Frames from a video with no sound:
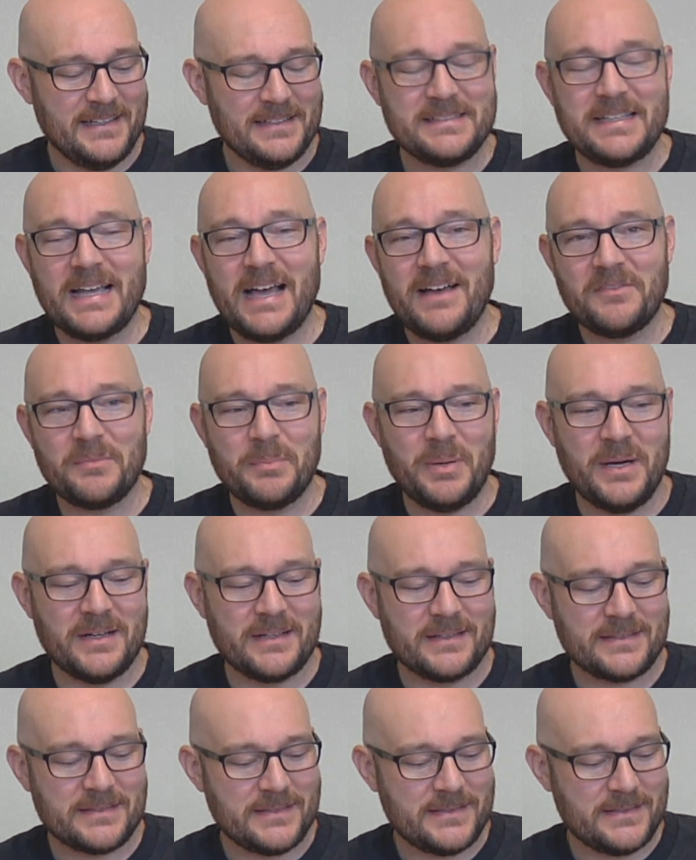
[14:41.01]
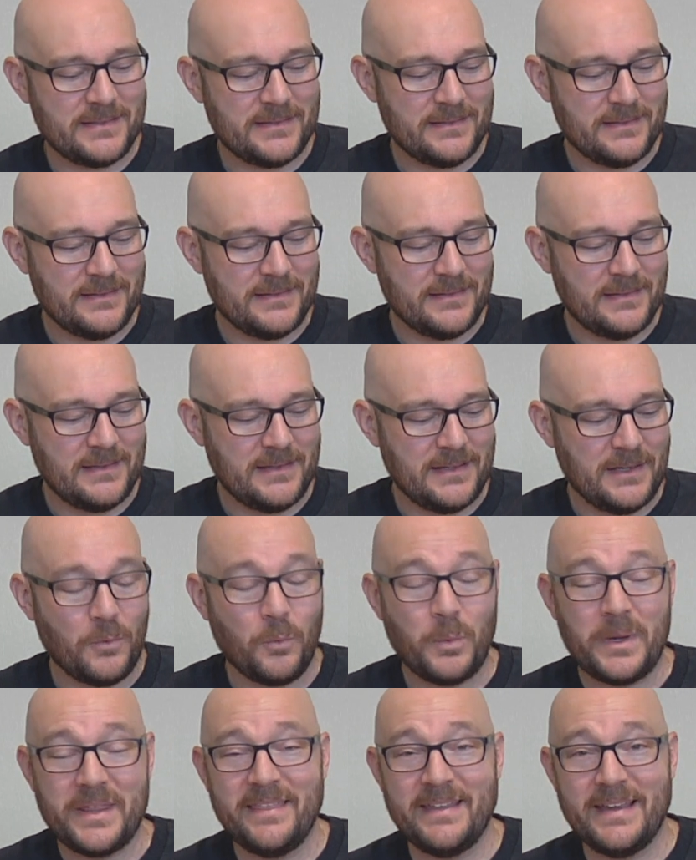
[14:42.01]
Daft Punk's
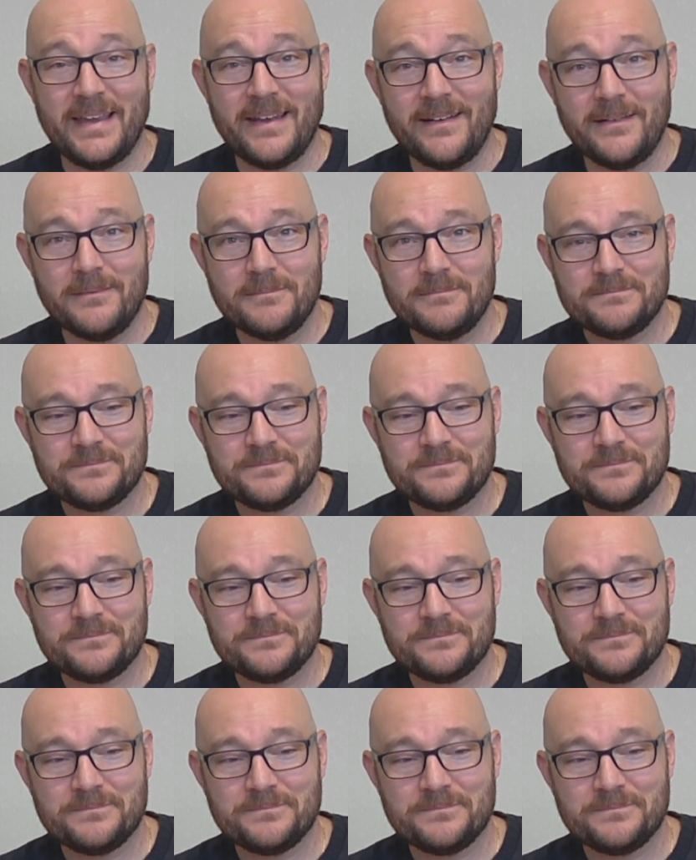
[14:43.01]
Within